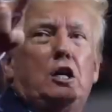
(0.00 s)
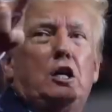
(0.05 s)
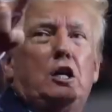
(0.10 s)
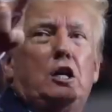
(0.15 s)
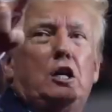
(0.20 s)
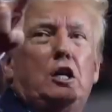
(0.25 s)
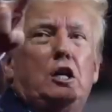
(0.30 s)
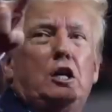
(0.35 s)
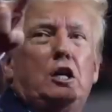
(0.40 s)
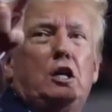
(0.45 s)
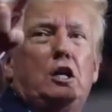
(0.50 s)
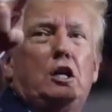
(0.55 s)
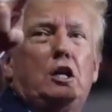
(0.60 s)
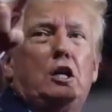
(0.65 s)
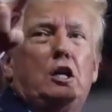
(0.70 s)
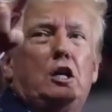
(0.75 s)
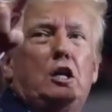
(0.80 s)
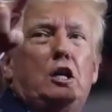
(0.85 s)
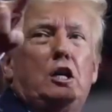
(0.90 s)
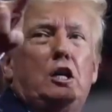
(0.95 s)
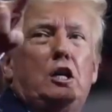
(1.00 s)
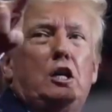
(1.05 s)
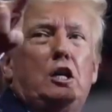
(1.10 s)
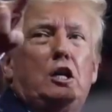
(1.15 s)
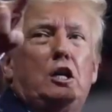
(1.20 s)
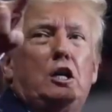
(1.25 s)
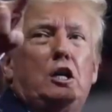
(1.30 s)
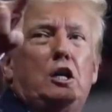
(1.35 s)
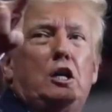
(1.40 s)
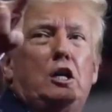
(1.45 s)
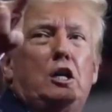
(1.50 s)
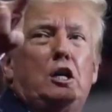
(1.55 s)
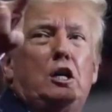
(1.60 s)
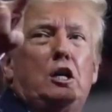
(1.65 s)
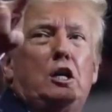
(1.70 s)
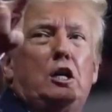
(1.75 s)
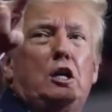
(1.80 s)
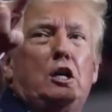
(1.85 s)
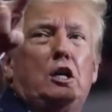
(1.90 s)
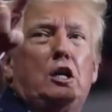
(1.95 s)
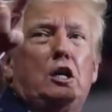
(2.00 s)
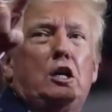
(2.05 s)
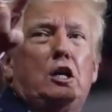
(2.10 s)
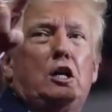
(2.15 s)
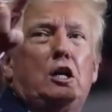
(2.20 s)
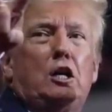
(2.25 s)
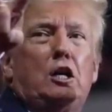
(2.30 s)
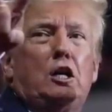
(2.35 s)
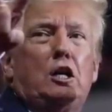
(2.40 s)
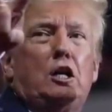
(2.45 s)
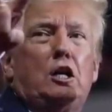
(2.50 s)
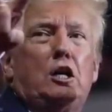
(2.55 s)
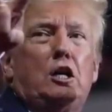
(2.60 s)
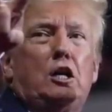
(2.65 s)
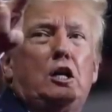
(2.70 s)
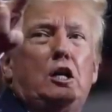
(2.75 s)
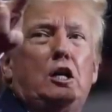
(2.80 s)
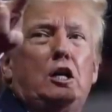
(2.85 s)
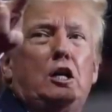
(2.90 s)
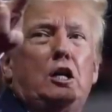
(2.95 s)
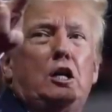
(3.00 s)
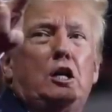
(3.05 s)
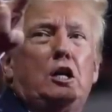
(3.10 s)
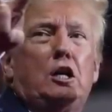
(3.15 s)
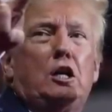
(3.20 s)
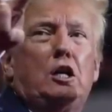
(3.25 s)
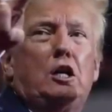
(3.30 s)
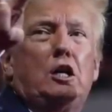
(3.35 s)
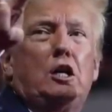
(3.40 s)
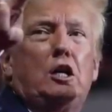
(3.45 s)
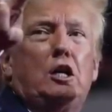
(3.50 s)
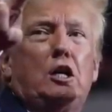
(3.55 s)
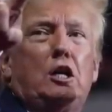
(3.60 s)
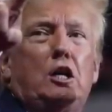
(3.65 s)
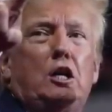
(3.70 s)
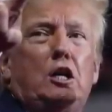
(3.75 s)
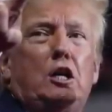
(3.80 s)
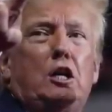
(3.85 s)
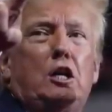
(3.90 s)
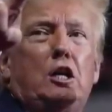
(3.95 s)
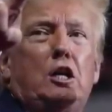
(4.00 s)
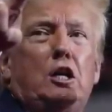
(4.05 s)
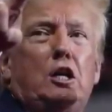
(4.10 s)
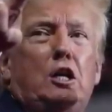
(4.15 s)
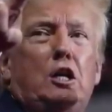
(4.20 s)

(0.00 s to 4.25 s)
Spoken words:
[no speech]